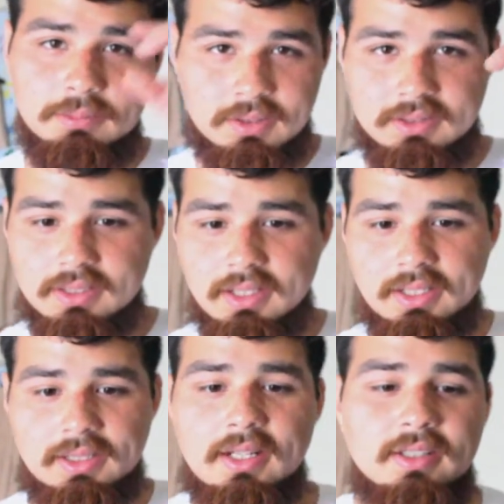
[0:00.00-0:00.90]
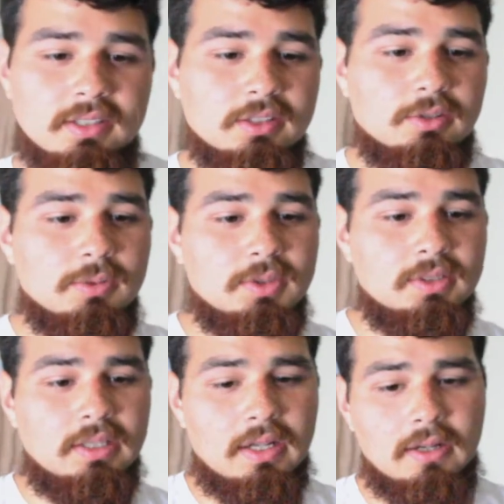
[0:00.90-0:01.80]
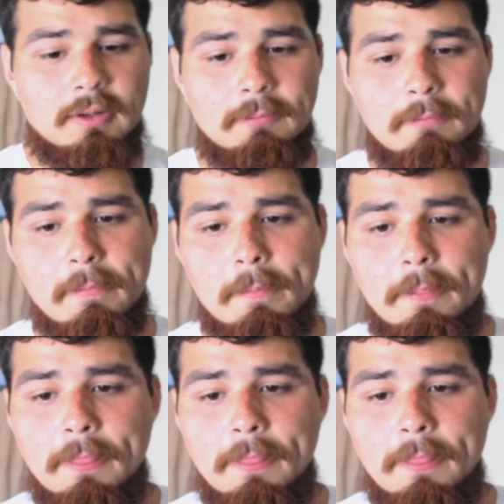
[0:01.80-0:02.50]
I'll put the link down in the description. Um,